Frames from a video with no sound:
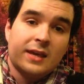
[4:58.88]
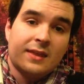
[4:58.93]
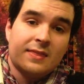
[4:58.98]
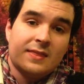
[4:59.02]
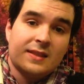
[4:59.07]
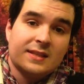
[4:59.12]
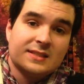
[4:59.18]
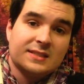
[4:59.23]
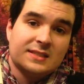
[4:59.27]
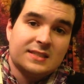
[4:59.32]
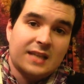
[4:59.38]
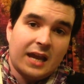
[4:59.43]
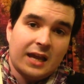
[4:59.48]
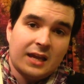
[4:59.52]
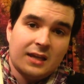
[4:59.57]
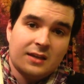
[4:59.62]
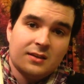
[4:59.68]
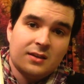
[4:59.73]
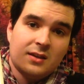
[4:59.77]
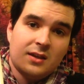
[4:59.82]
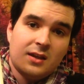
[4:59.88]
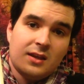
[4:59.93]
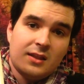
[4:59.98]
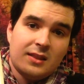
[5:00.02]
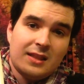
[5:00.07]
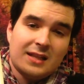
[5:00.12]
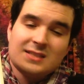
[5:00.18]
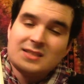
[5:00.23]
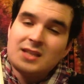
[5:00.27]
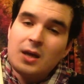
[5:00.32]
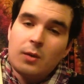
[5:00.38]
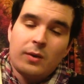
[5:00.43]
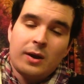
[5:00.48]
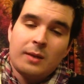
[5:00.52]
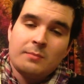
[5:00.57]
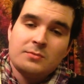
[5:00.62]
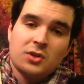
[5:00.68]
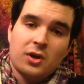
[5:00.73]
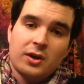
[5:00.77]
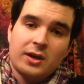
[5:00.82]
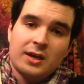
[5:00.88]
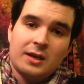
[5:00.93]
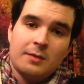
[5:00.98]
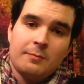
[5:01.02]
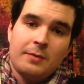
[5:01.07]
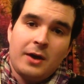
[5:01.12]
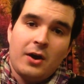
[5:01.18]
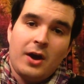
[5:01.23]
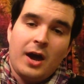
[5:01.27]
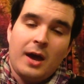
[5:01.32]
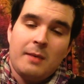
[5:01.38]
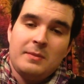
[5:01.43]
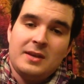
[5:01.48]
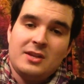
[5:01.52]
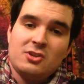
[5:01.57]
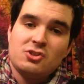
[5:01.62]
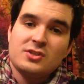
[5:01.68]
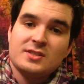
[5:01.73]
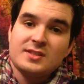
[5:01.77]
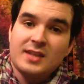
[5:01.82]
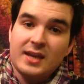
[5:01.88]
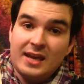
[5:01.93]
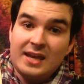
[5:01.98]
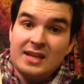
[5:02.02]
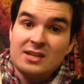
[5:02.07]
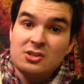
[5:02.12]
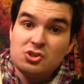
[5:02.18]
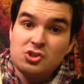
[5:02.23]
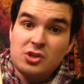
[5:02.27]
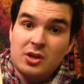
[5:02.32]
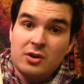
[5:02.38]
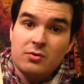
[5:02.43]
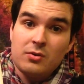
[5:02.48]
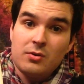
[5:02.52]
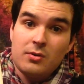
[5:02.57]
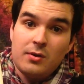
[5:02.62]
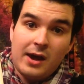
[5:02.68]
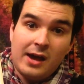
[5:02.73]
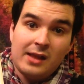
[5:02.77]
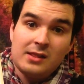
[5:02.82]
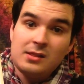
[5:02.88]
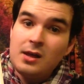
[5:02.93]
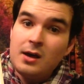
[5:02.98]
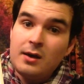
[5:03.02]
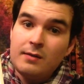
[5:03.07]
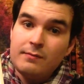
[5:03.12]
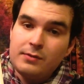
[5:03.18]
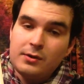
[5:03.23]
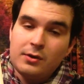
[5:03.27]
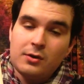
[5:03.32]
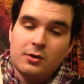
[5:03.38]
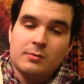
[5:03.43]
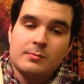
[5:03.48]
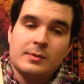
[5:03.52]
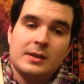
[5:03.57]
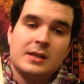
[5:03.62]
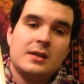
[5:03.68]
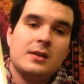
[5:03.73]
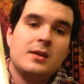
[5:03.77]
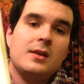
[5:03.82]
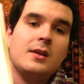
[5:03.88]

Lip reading: in this deck That's not what I'm talking about. I mean just like in general. I love the Hermit.